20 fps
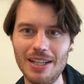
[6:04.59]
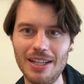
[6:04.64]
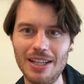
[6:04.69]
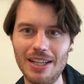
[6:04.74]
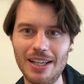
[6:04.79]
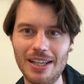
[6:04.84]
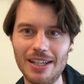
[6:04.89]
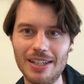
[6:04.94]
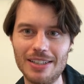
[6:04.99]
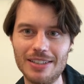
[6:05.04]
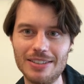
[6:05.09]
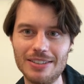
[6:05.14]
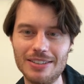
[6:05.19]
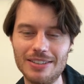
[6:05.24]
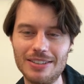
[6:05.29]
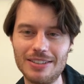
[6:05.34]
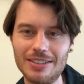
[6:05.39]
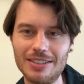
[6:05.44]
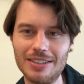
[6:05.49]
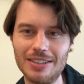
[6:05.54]
And
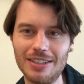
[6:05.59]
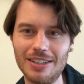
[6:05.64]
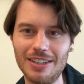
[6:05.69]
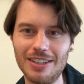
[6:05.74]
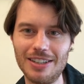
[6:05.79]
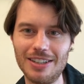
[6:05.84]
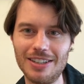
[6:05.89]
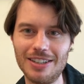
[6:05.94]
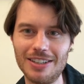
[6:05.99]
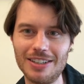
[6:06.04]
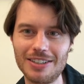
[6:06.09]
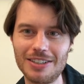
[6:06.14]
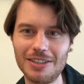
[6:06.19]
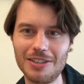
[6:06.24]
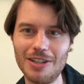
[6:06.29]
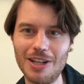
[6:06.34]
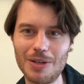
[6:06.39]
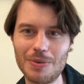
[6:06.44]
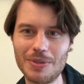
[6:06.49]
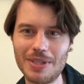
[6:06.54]
good
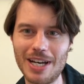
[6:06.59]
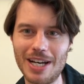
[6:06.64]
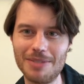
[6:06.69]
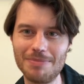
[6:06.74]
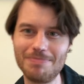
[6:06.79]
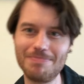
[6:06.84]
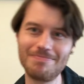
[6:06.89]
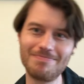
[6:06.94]
luck with that.